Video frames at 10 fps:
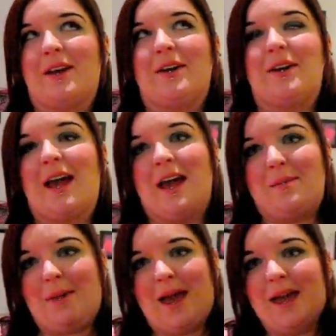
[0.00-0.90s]
current
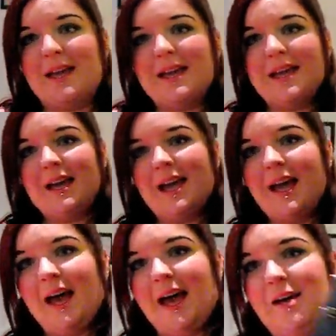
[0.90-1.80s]
handbag.
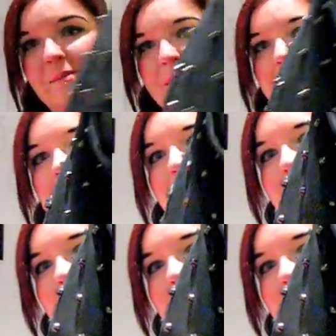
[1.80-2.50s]
This is